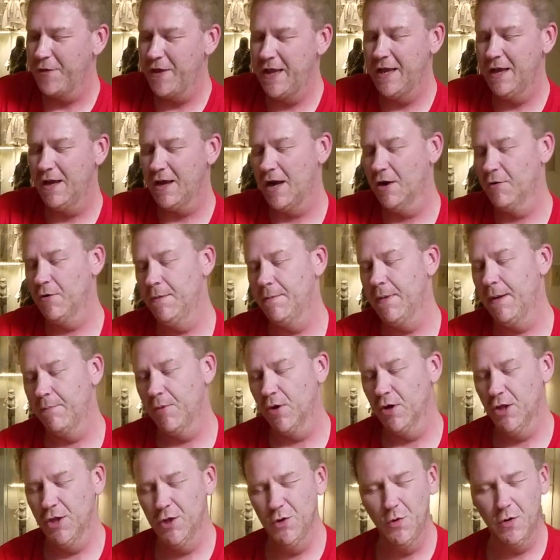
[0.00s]
think I
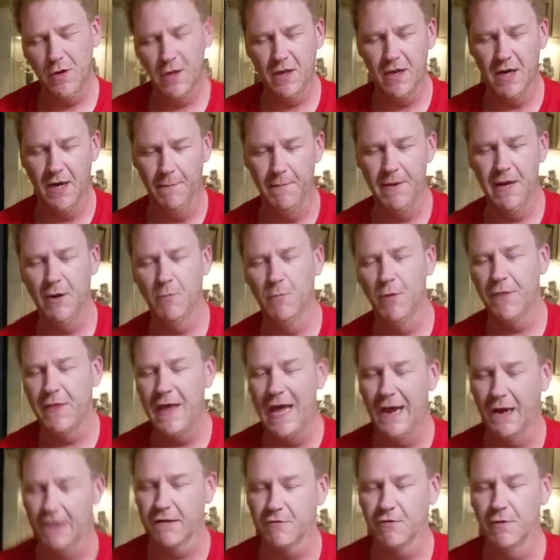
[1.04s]
remember Luke coming with
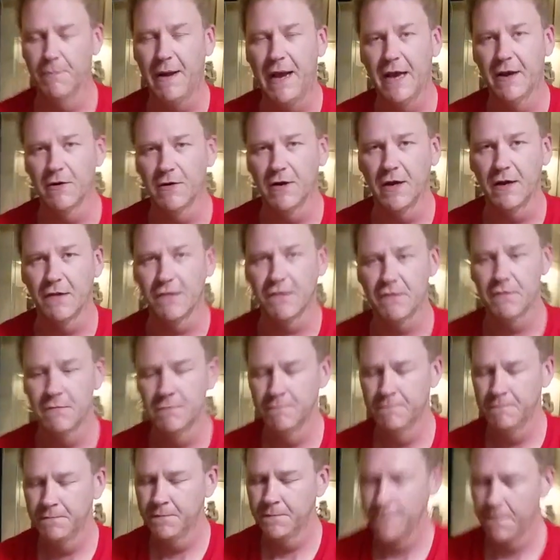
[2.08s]
extra batteries.
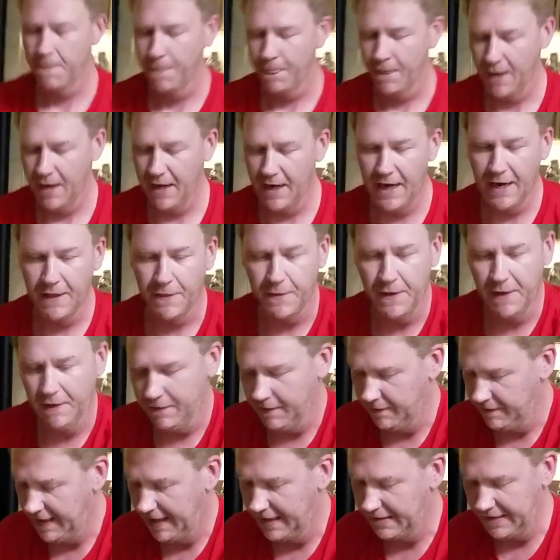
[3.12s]
I think
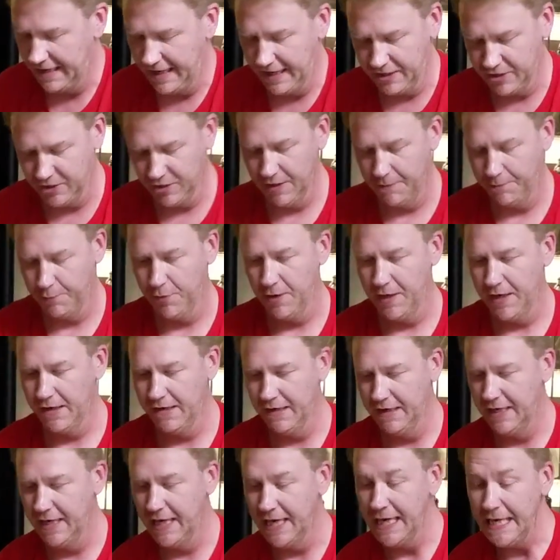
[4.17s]
that that's actually pretty
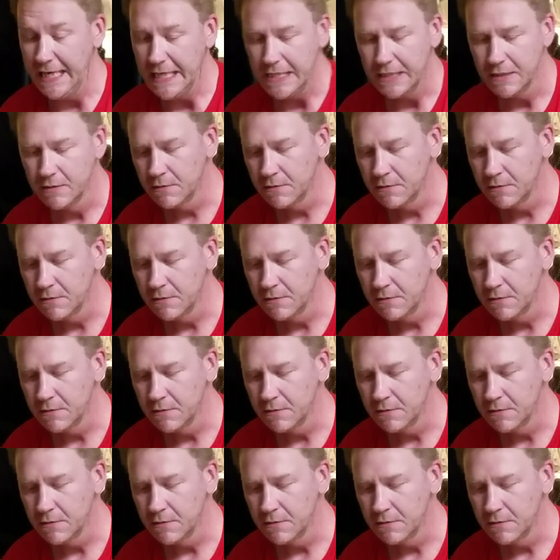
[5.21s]
neat.